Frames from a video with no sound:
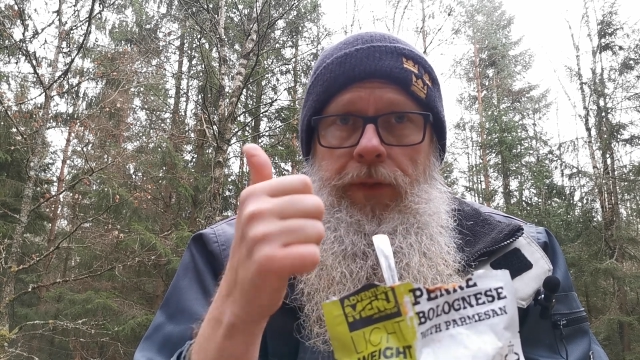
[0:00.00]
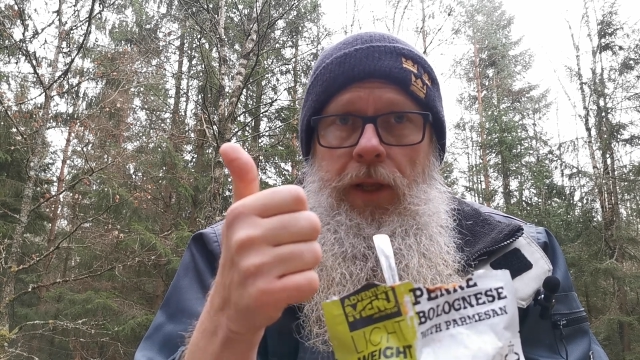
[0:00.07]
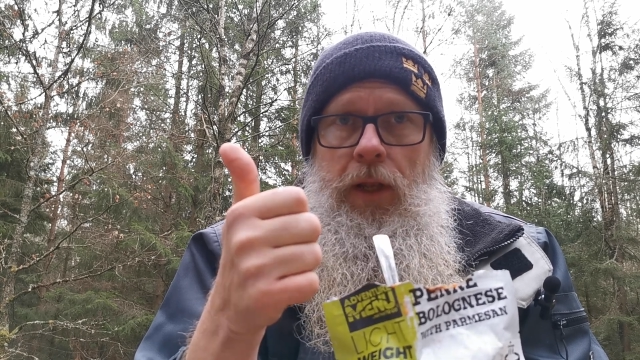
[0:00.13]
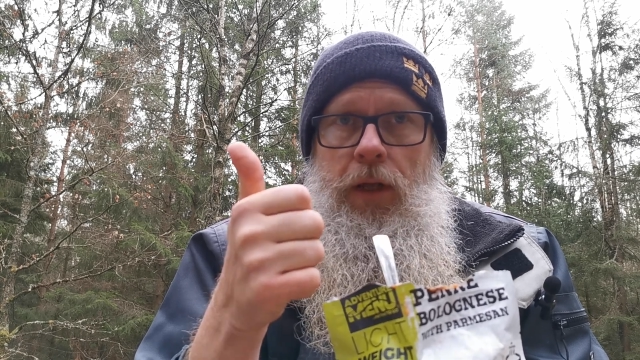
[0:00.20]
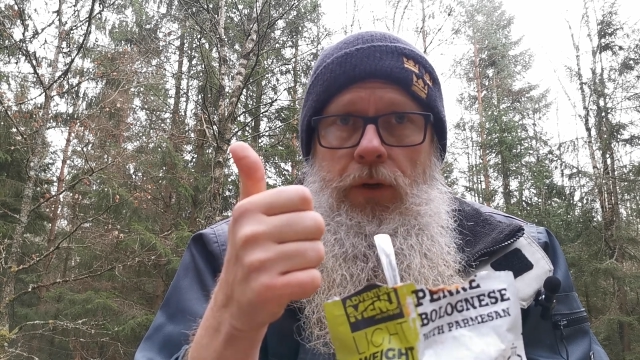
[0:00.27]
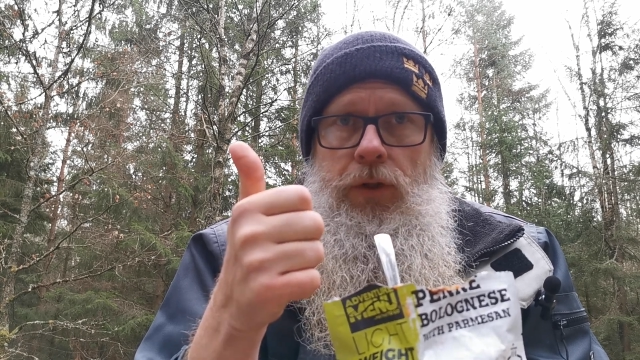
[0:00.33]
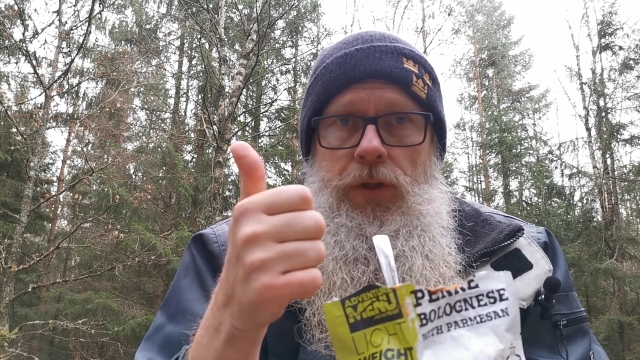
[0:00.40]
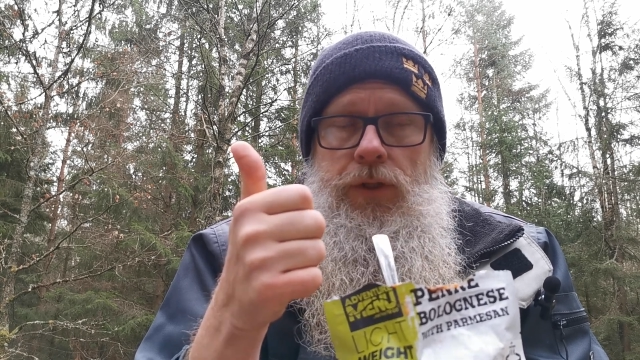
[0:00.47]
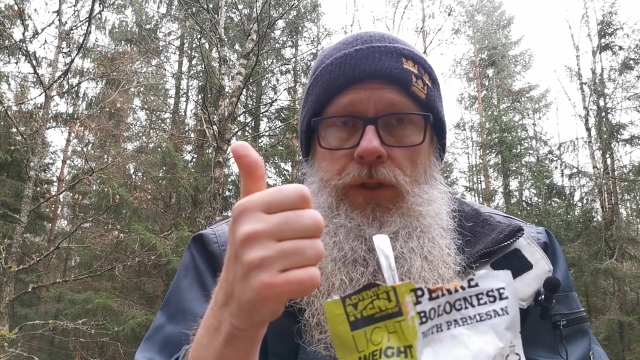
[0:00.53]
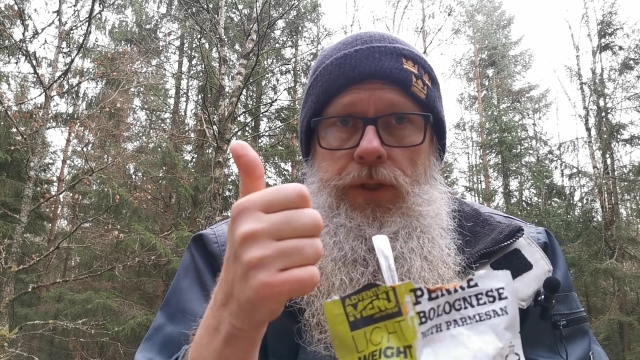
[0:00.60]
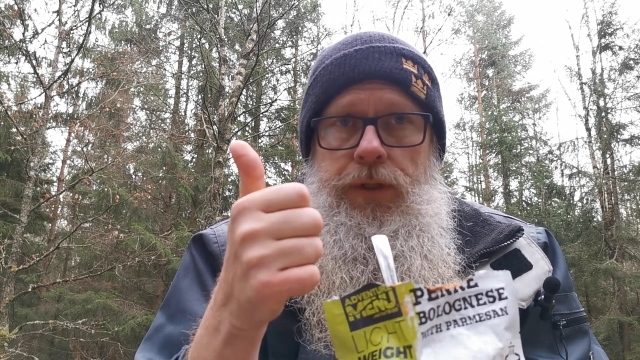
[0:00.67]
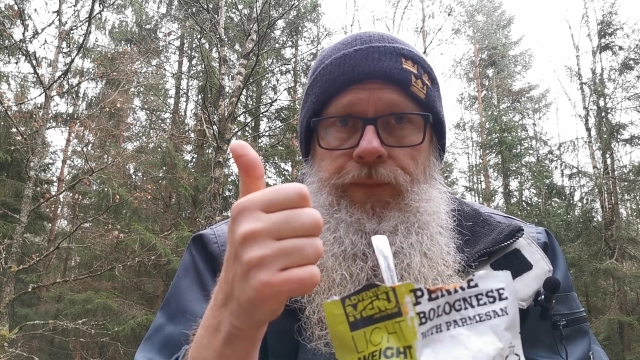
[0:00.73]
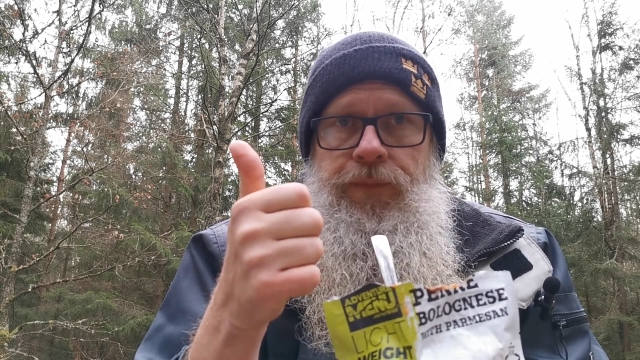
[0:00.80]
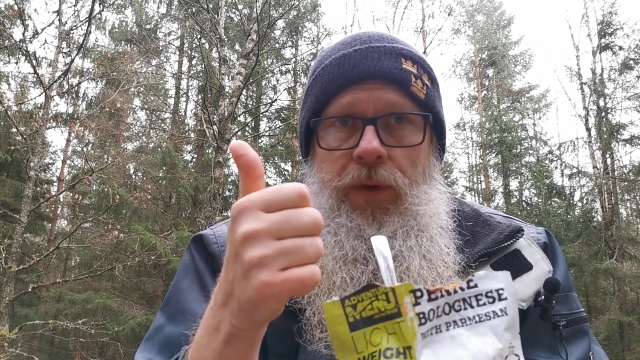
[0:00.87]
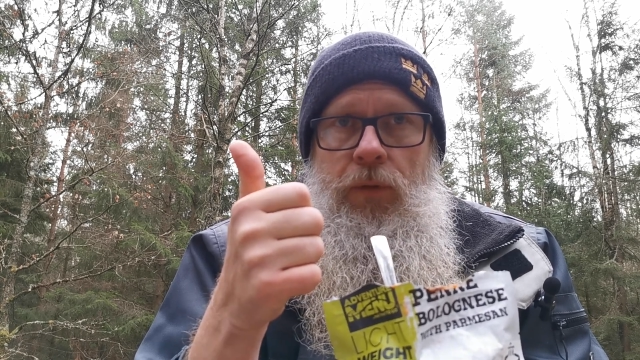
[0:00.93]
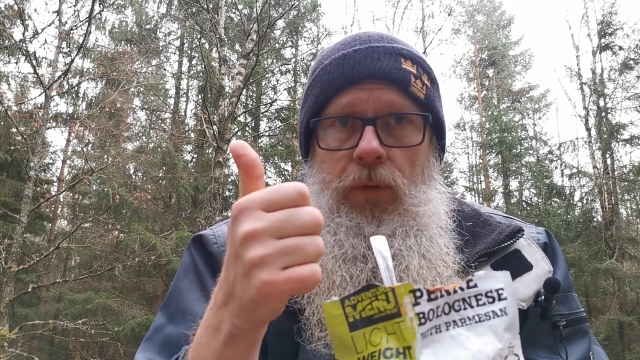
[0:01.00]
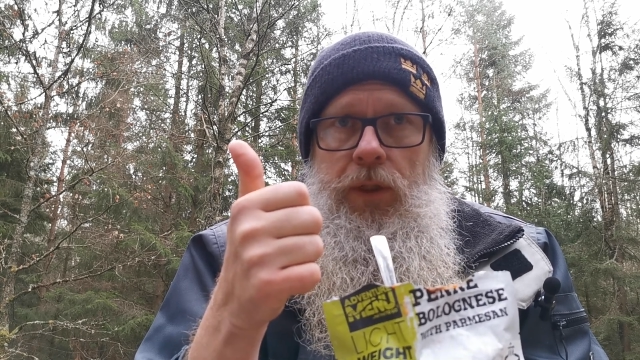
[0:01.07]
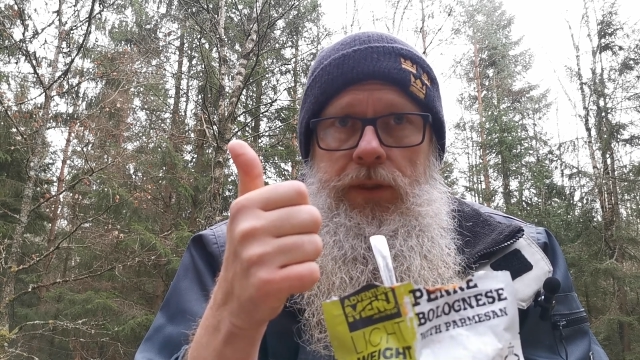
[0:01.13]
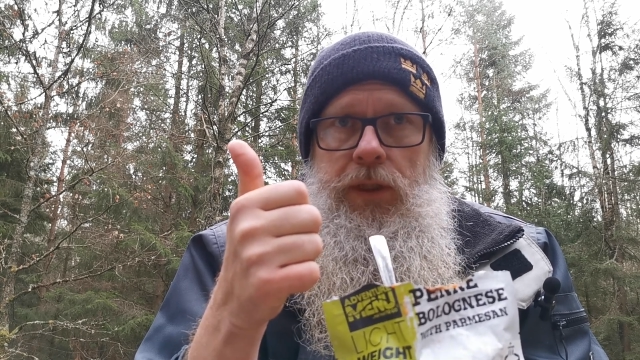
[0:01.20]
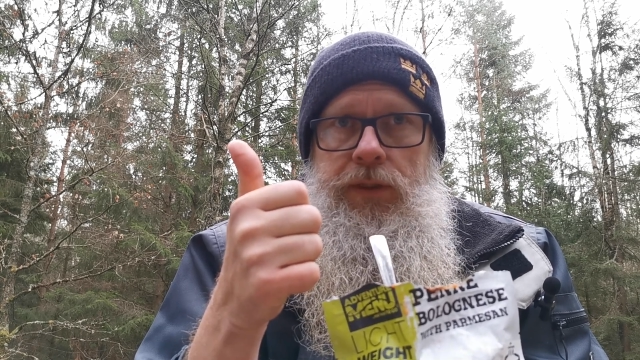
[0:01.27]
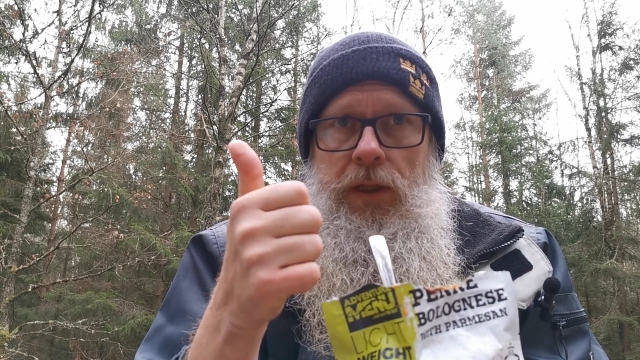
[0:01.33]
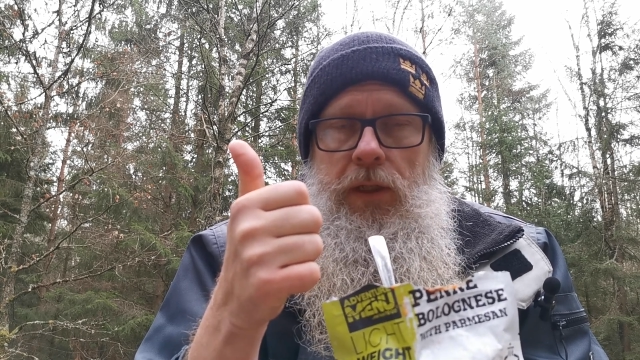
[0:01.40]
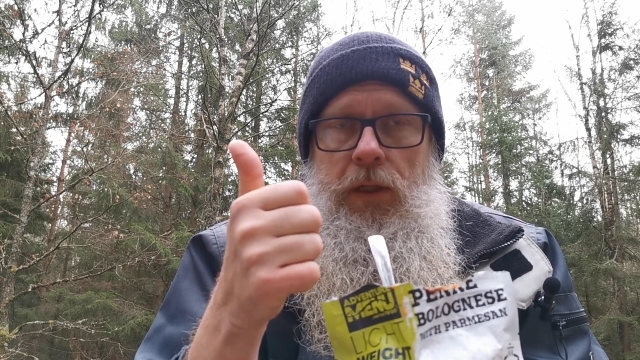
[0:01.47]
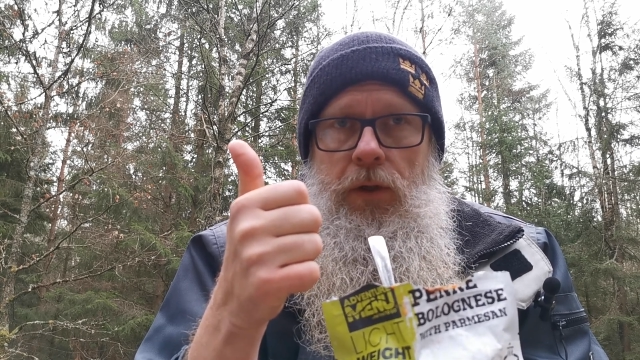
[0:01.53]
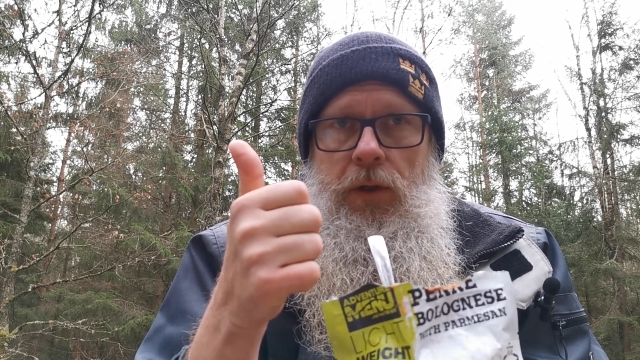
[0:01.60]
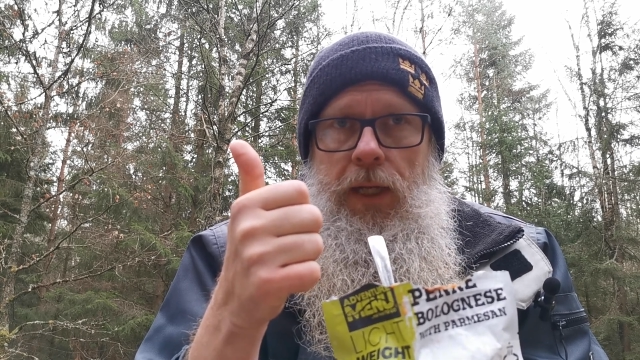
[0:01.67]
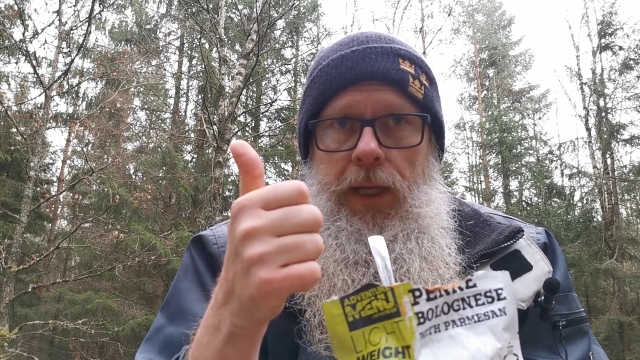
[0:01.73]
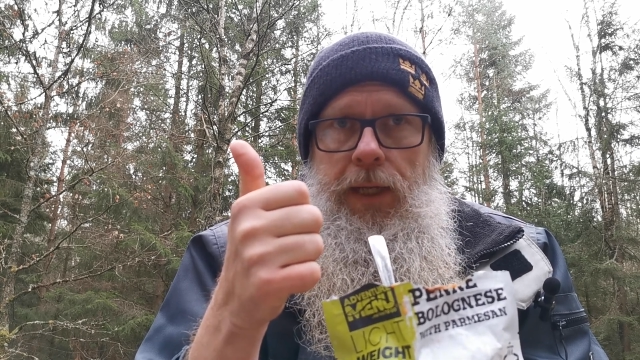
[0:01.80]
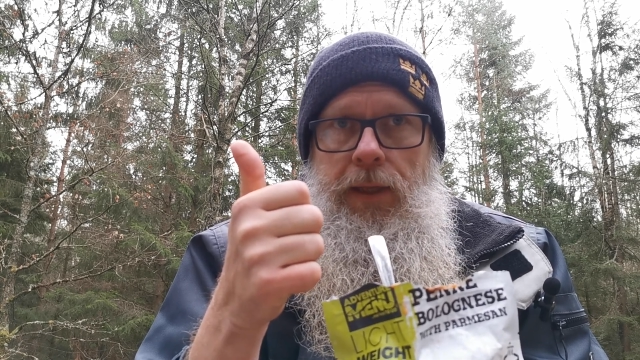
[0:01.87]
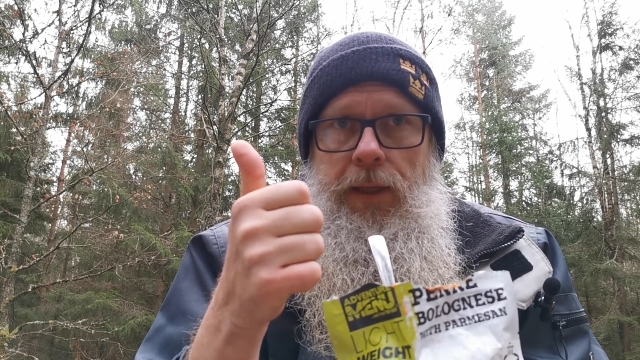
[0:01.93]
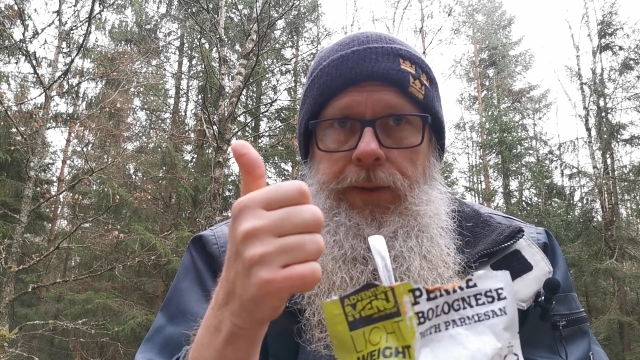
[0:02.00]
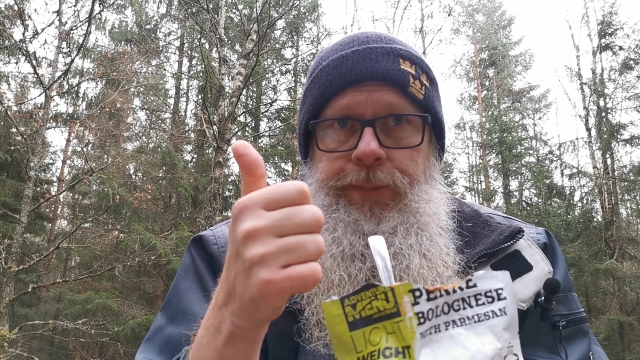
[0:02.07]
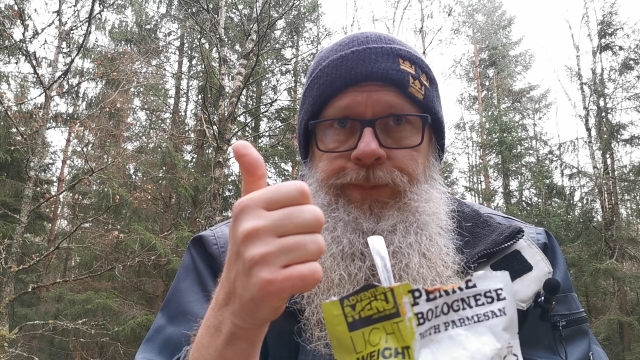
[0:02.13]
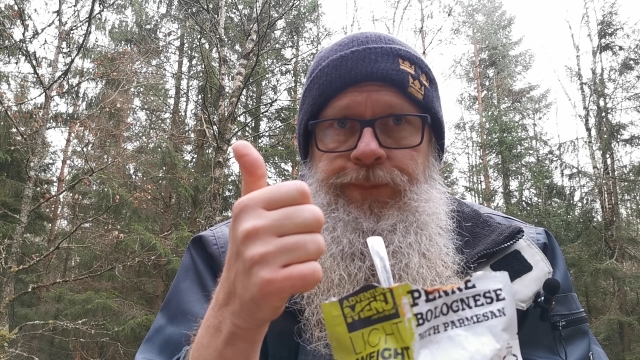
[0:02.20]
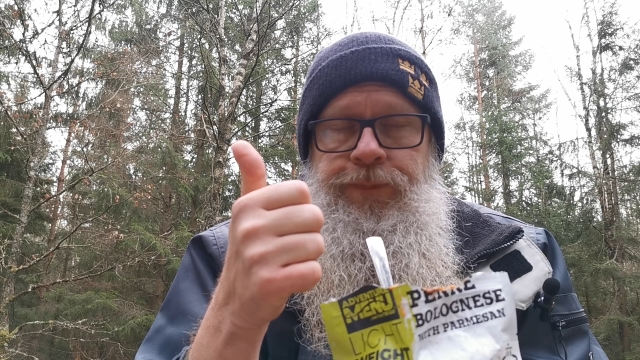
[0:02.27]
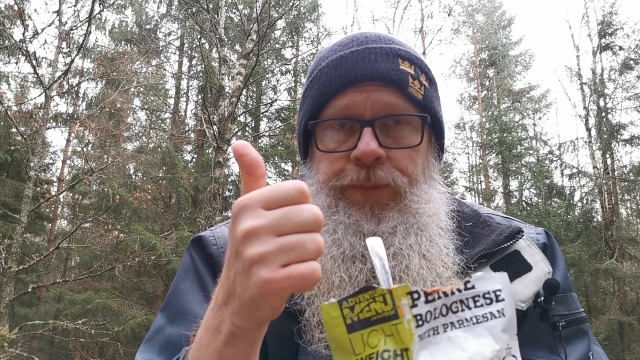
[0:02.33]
The looks, what does it look like?